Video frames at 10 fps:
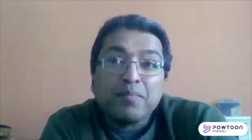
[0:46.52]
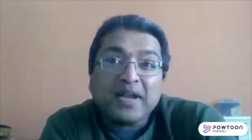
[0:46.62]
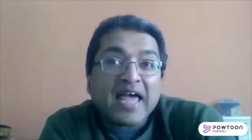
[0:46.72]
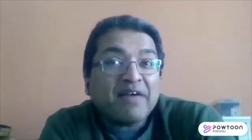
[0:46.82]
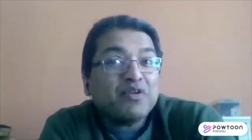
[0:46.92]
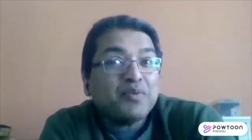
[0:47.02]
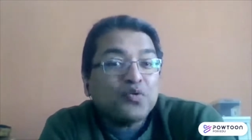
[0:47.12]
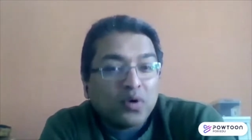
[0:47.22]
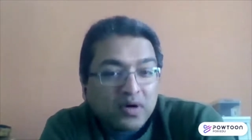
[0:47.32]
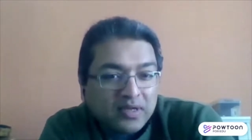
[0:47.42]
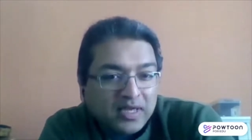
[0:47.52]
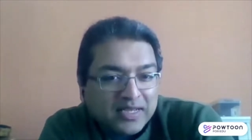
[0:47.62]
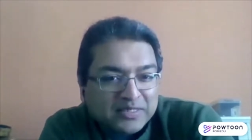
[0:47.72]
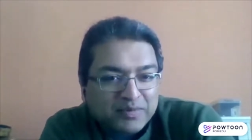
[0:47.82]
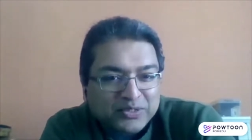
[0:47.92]
But I haven't been working
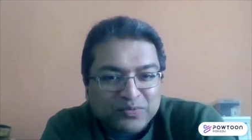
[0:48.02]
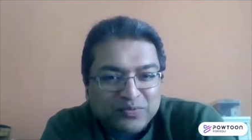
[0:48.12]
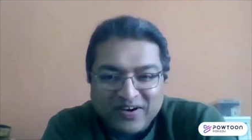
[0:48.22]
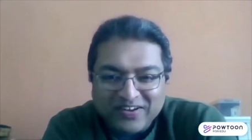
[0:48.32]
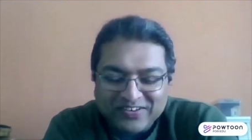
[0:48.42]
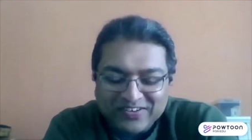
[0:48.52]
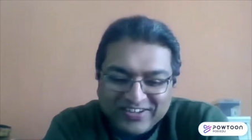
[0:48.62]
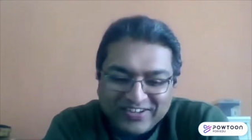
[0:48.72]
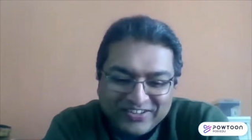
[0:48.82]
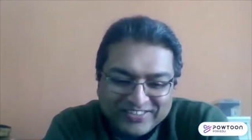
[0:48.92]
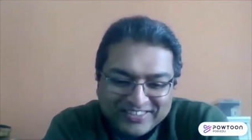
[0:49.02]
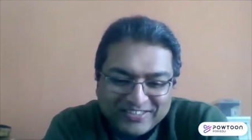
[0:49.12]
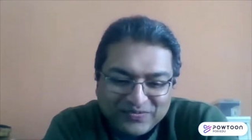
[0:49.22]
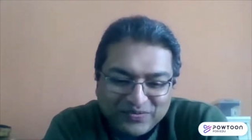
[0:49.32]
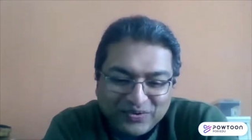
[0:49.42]
as a Mesoamerican
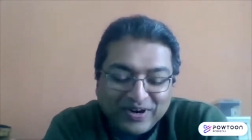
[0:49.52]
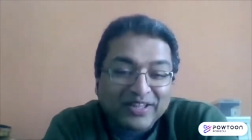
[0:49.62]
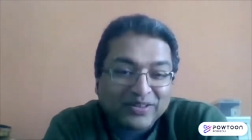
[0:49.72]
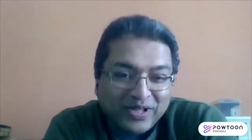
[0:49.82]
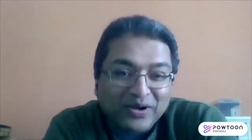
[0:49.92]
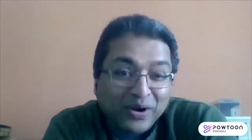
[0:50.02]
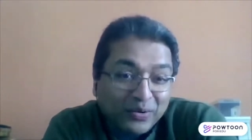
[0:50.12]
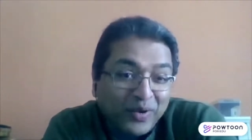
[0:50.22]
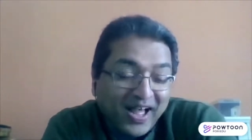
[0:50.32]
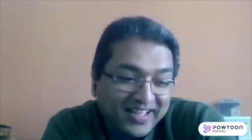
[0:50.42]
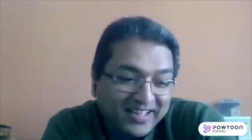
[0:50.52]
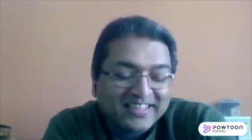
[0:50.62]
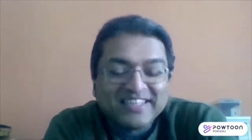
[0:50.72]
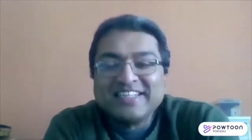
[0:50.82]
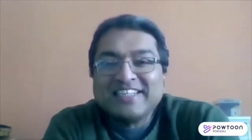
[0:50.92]
archaeologist for a, a, a while.